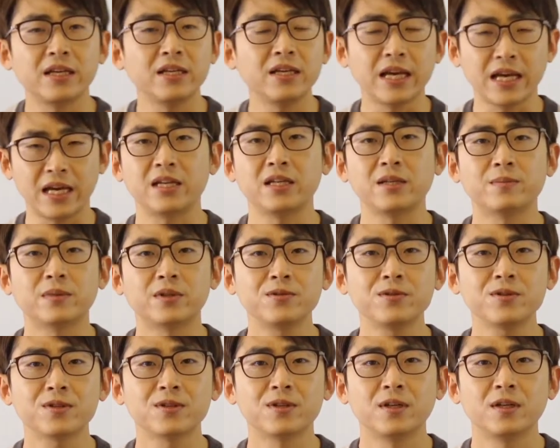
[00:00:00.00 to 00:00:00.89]
any
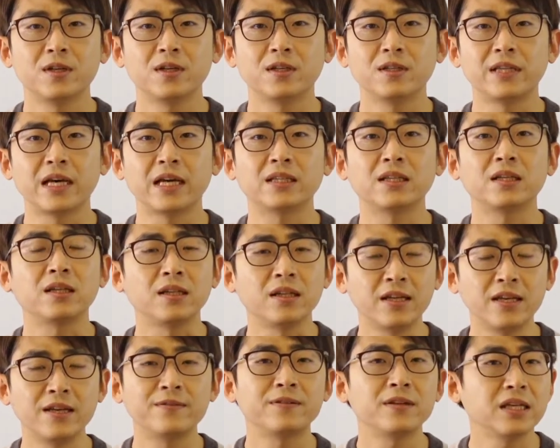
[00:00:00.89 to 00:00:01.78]
animals that
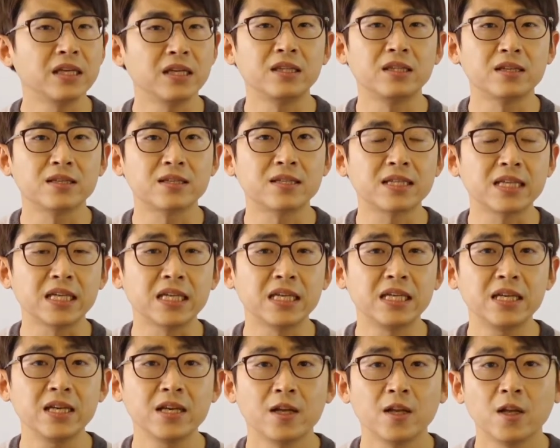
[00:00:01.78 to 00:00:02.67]
live in the
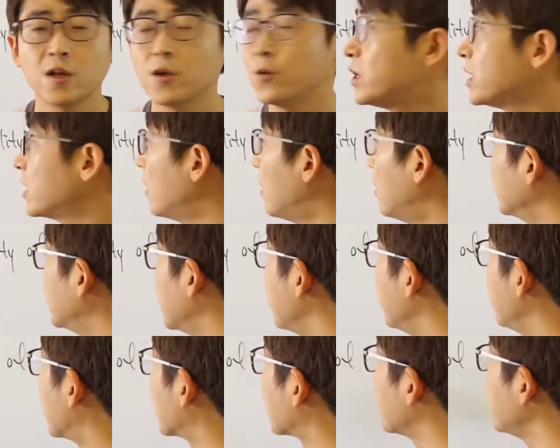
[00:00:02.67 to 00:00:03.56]
sea, we call
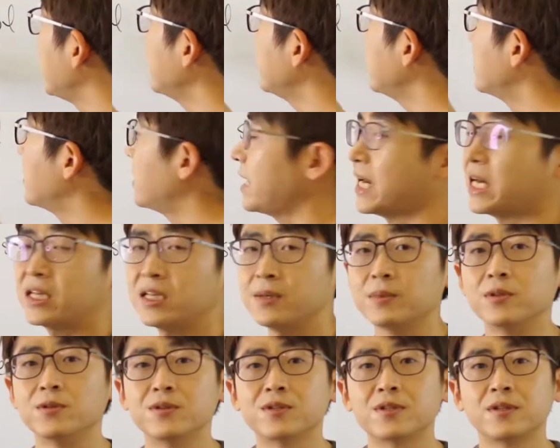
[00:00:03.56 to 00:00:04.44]
them marine
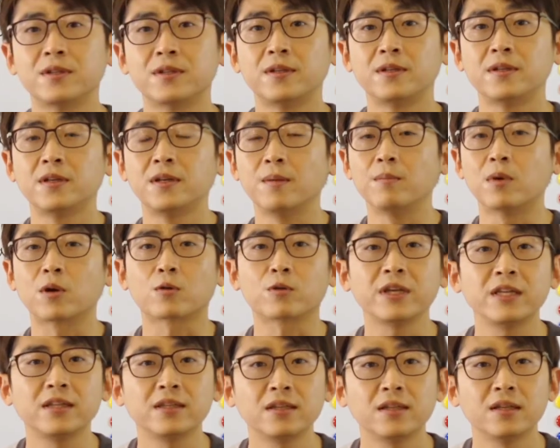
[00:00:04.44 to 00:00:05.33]
animals,
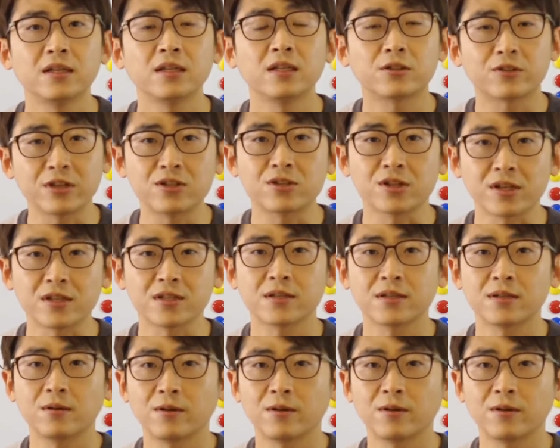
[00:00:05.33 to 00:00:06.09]
marine creatures,